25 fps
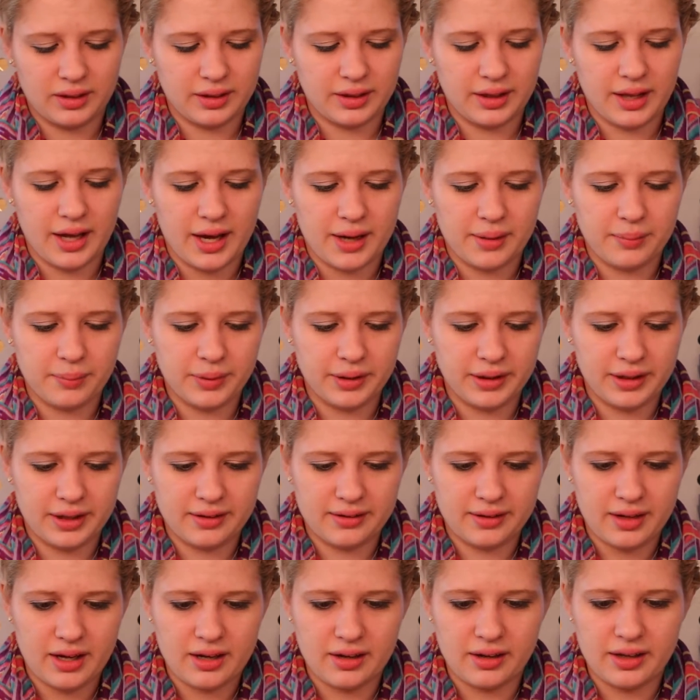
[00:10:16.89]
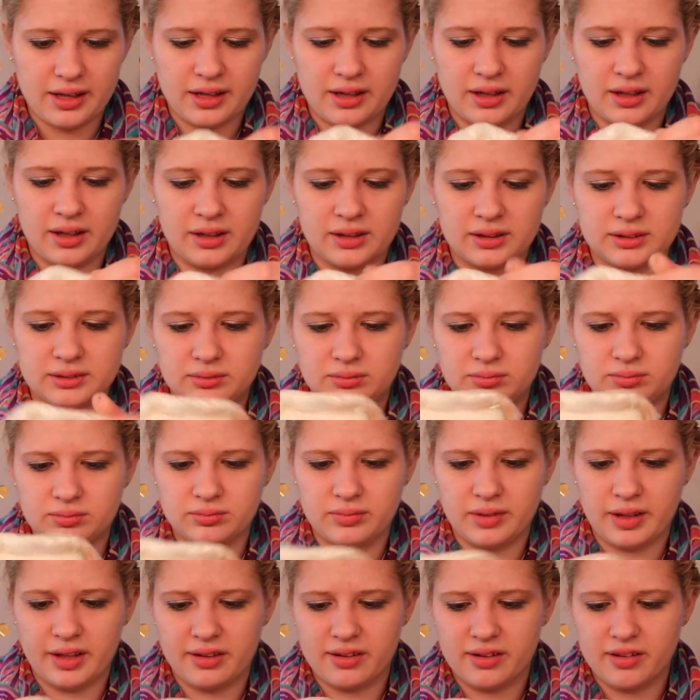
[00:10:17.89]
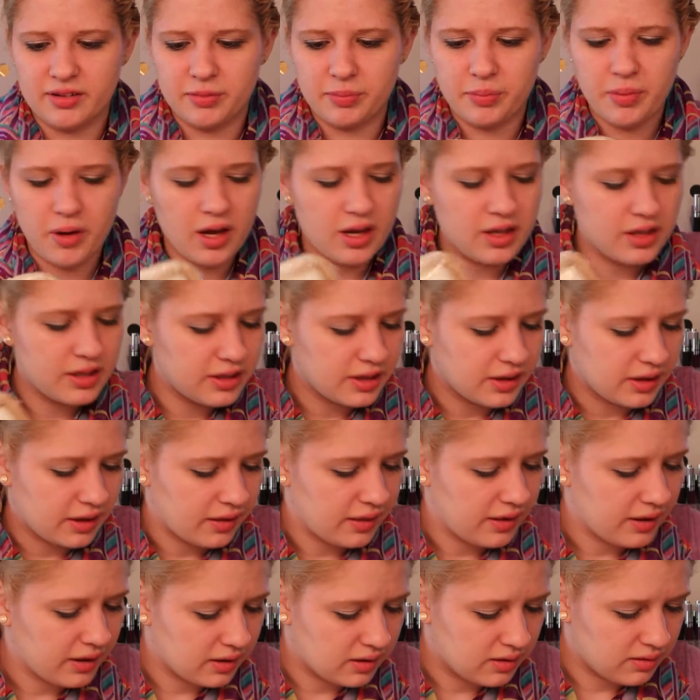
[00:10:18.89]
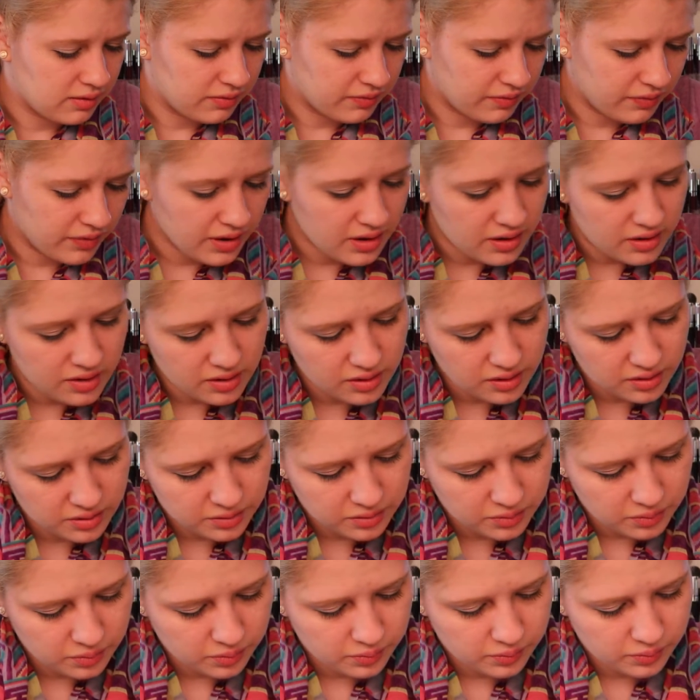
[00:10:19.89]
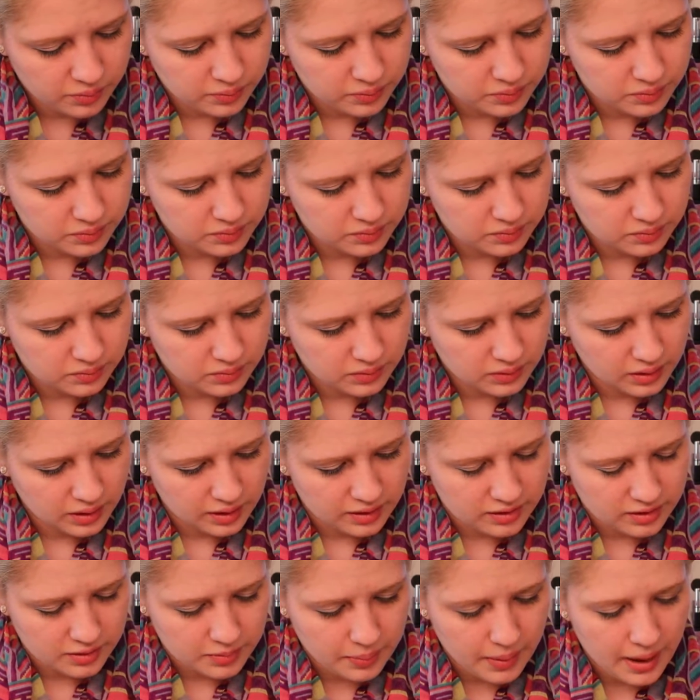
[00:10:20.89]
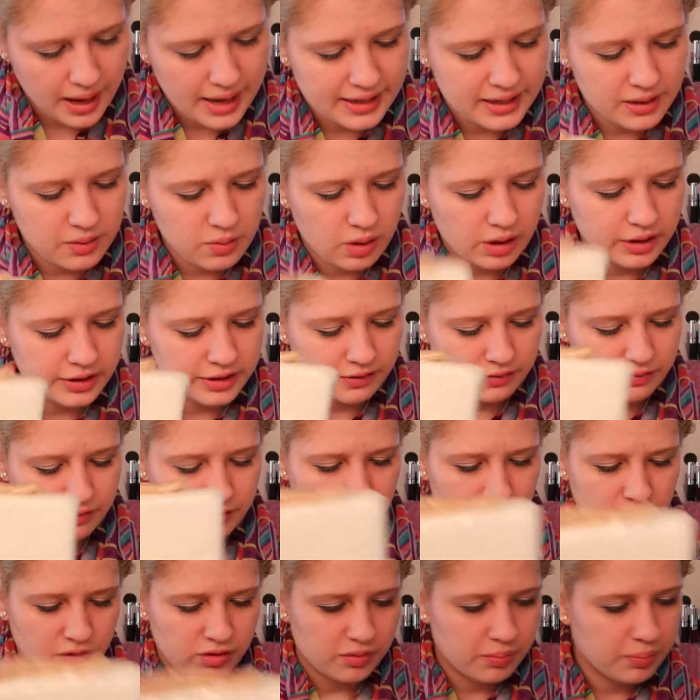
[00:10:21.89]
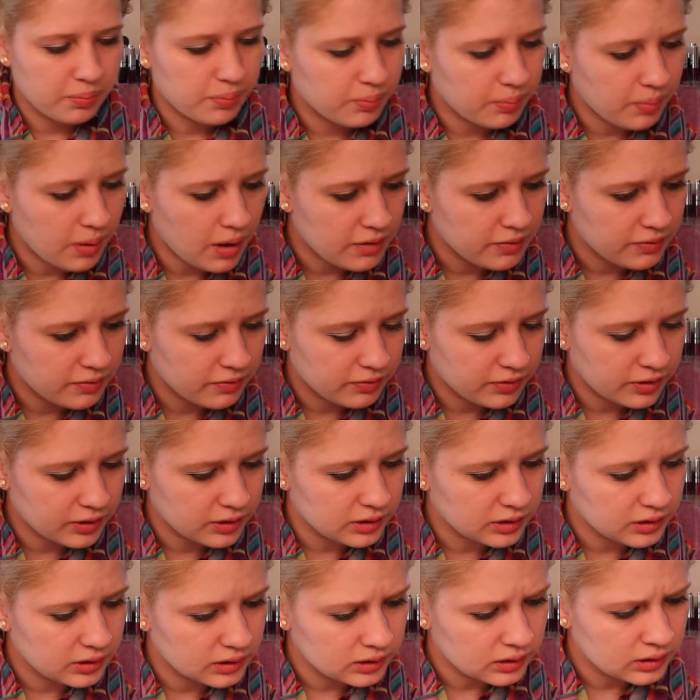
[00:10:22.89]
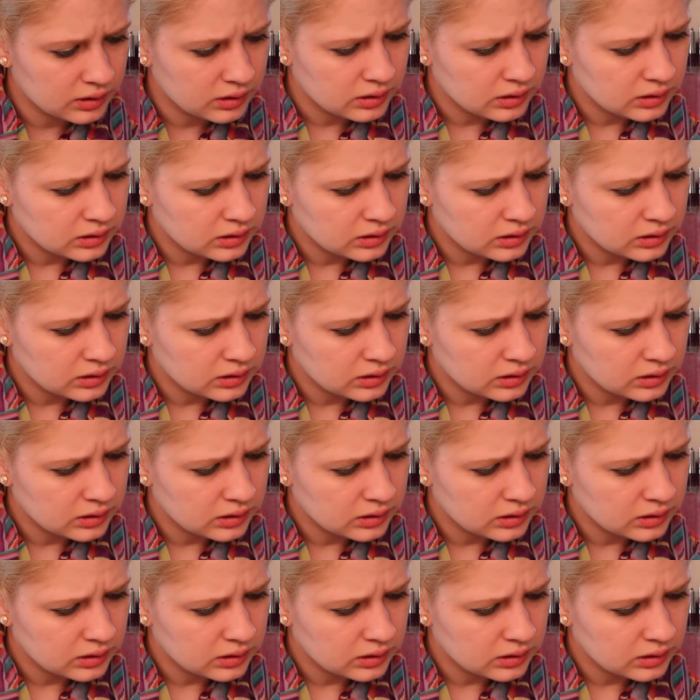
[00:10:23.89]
Yeah, but it's got, like a sponge, and I think it's filled. It's a body wash infused buffer.